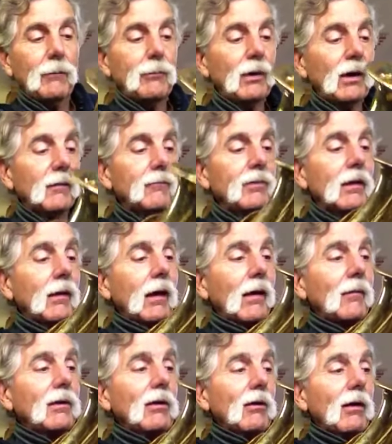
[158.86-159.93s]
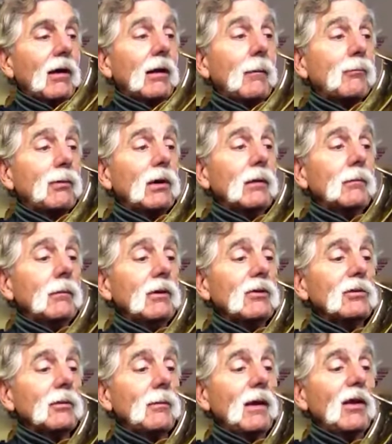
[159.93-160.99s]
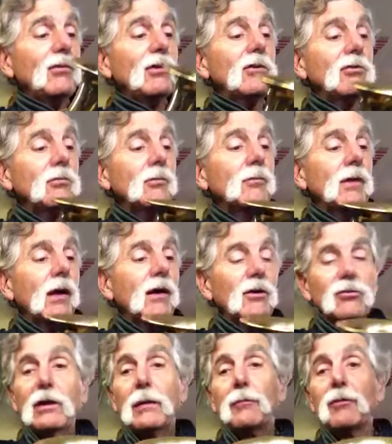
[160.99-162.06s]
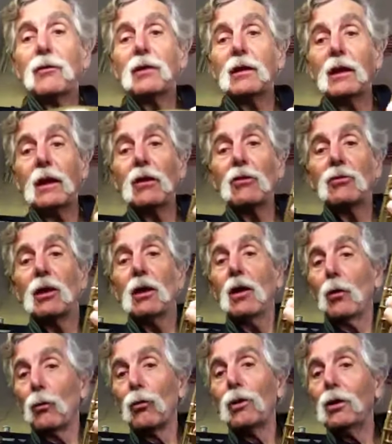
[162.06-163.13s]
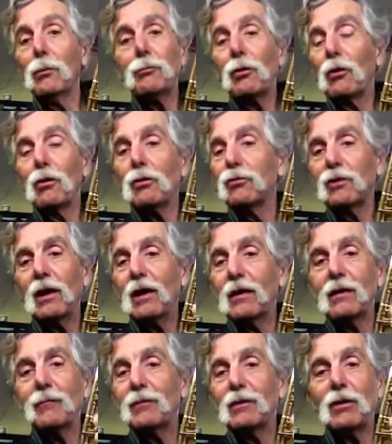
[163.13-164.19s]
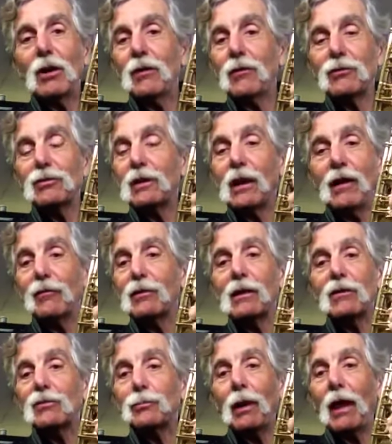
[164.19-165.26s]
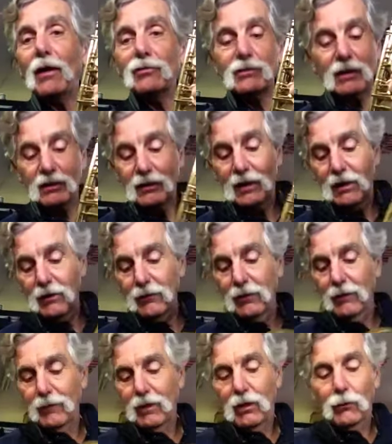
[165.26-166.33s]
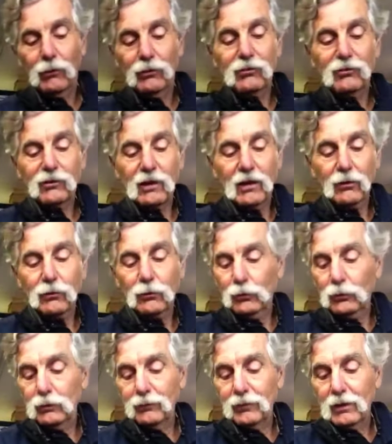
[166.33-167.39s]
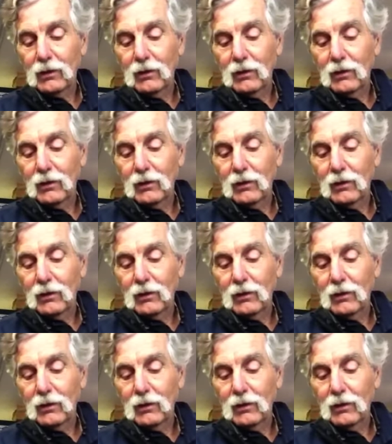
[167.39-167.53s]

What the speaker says: But, you know, in a pretty much amazing shape for the age. Real pearls on it, you know, instead of everything is plastic now, which is kind of cool.